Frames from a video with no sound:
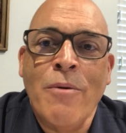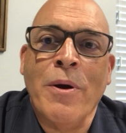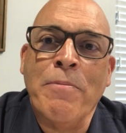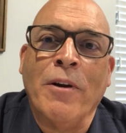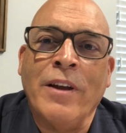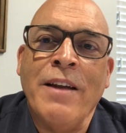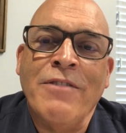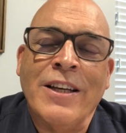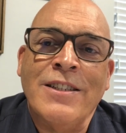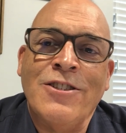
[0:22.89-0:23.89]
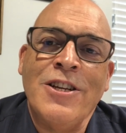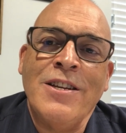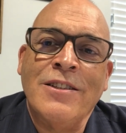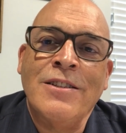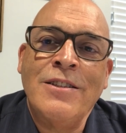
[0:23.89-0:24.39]
We believe that
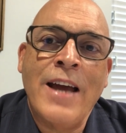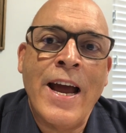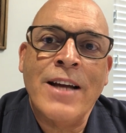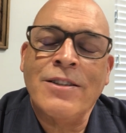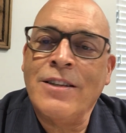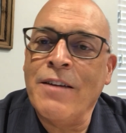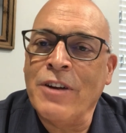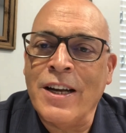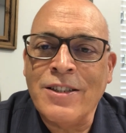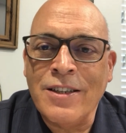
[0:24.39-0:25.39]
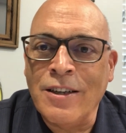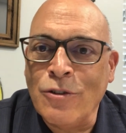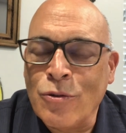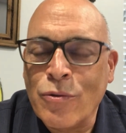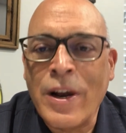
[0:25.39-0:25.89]
Jesus has given us
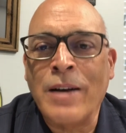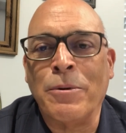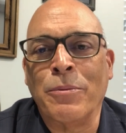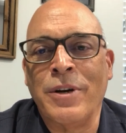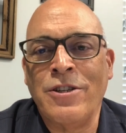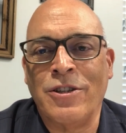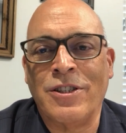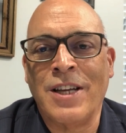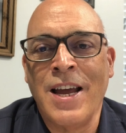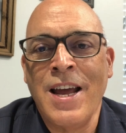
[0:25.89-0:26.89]
incredible riches,